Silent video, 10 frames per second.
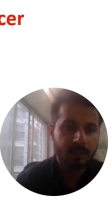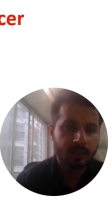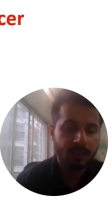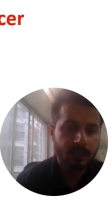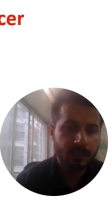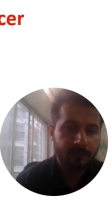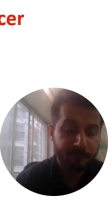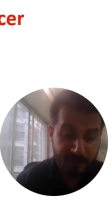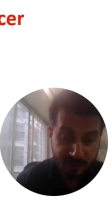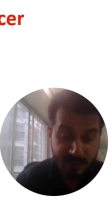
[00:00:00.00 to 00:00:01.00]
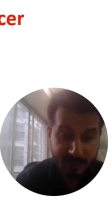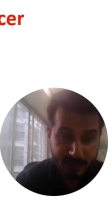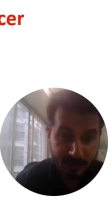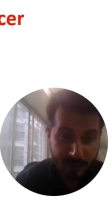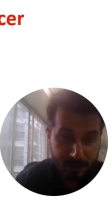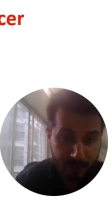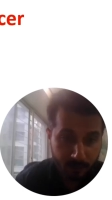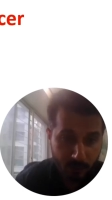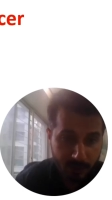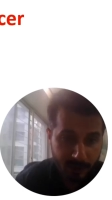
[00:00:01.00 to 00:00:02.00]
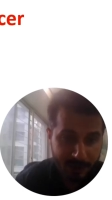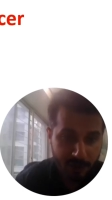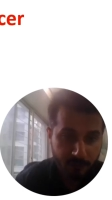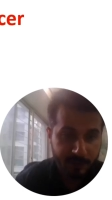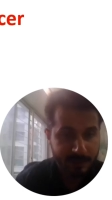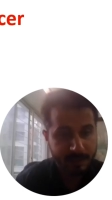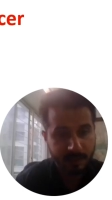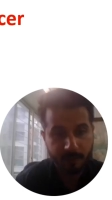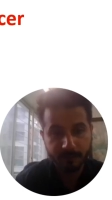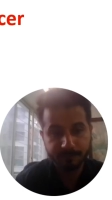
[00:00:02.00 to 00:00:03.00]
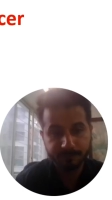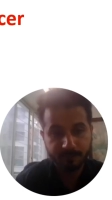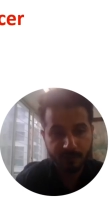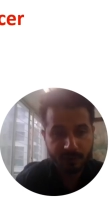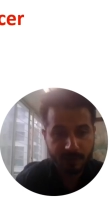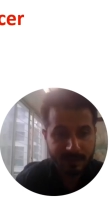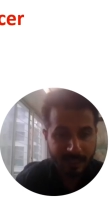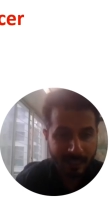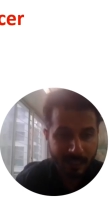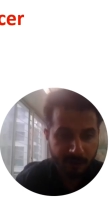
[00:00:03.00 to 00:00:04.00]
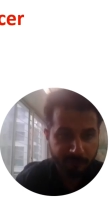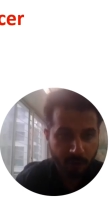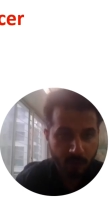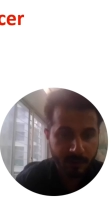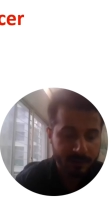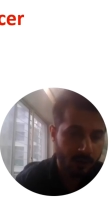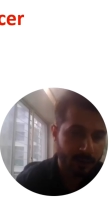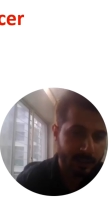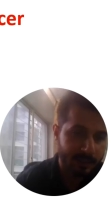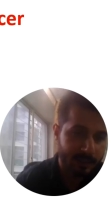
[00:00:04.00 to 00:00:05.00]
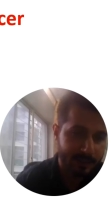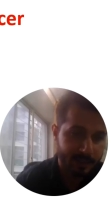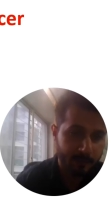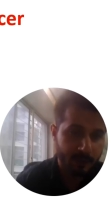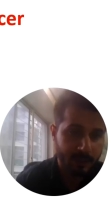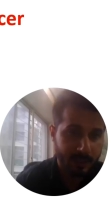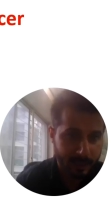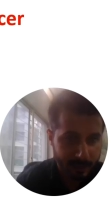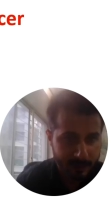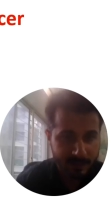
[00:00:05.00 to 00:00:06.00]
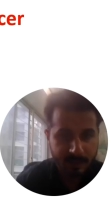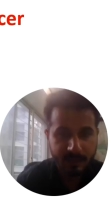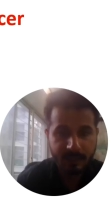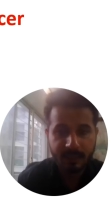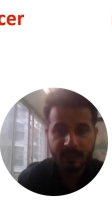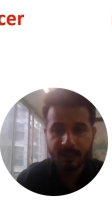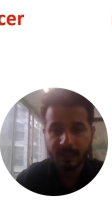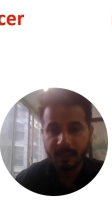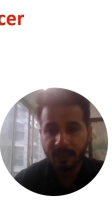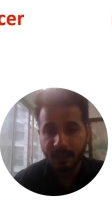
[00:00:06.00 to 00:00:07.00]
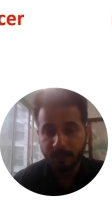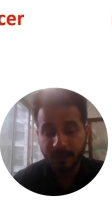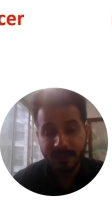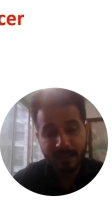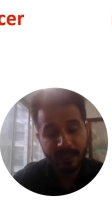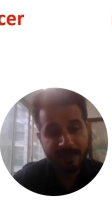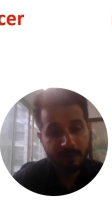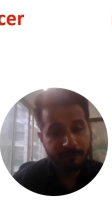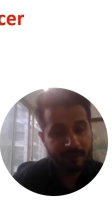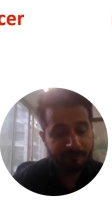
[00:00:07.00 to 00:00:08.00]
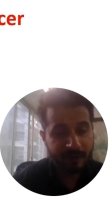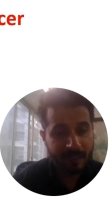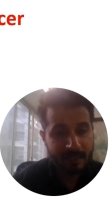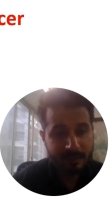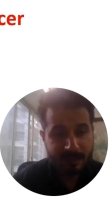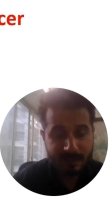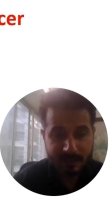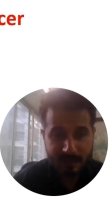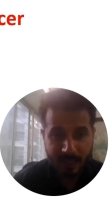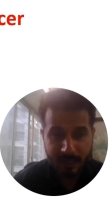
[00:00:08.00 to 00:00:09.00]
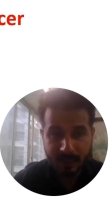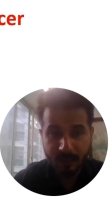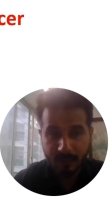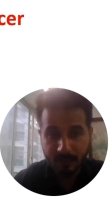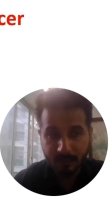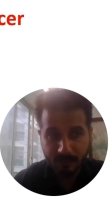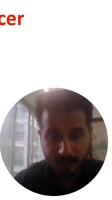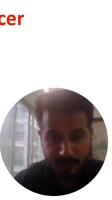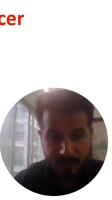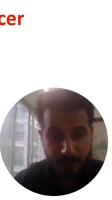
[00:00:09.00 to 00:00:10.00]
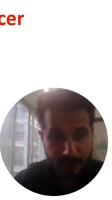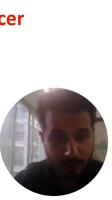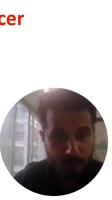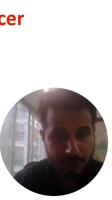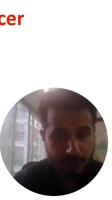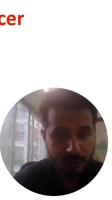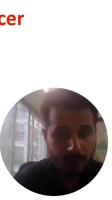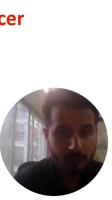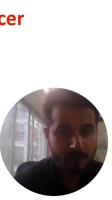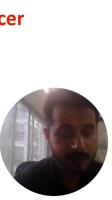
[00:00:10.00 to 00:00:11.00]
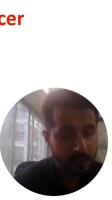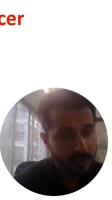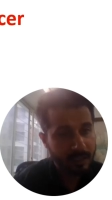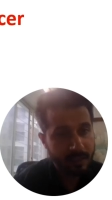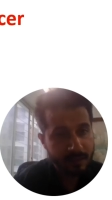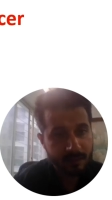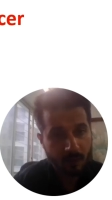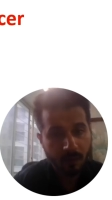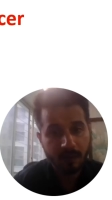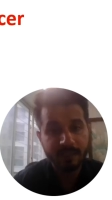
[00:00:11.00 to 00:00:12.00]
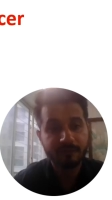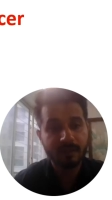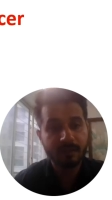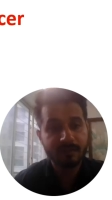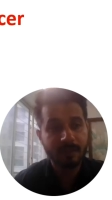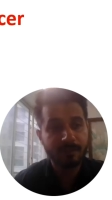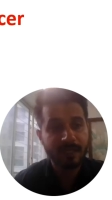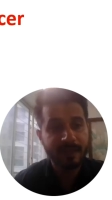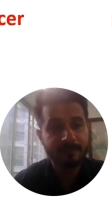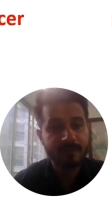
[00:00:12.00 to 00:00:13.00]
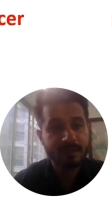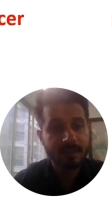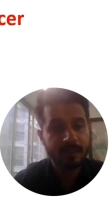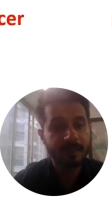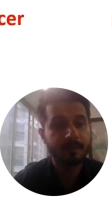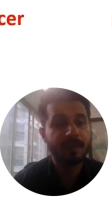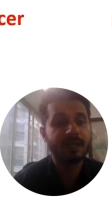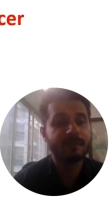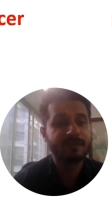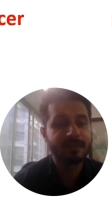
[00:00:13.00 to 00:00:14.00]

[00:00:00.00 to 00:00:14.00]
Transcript: which is at the lateral most edge of the acetabulum. So this angle formed is called as the acetabular index. In pincer type of FAI, this angle is reduced to 0 degrees or even sometimes it becomes negative.